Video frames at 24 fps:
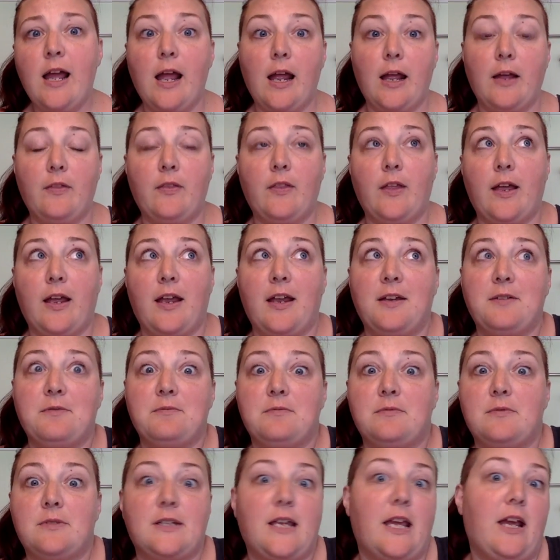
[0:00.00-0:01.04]
and they
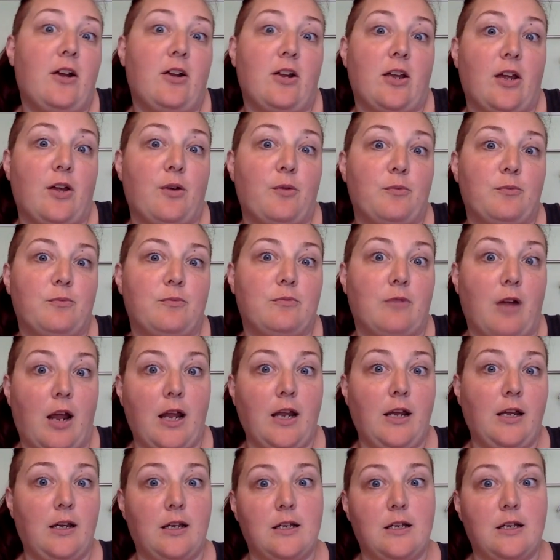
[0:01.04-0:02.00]
scare you, right?